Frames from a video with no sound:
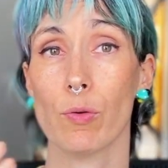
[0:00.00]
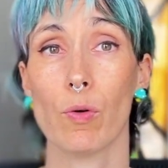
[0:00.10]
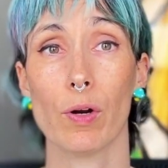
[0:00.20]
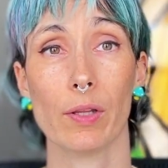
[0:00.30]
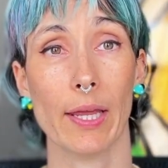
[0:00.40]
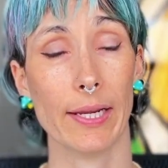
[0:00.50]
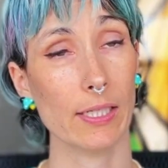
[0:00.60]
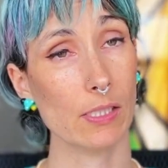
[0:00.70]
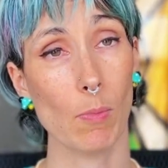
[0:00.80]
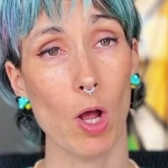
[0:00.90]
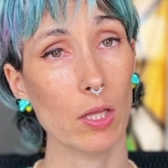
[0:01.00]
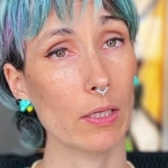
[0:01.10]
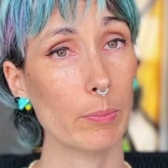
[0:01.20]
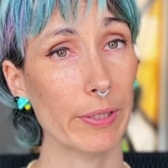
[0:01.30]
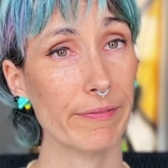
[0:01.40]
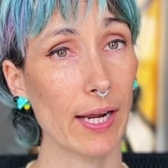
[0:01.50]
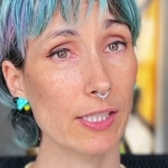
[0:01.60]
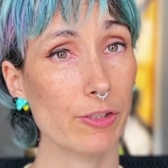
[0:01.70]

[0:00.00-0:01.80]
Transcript: or like a small little bit of ice